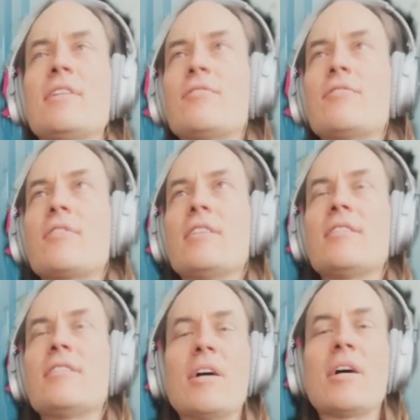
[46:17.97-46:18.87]
left on the
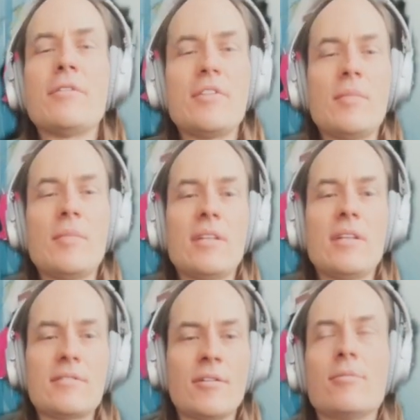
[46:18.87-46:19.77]
list in about 15 minutes. So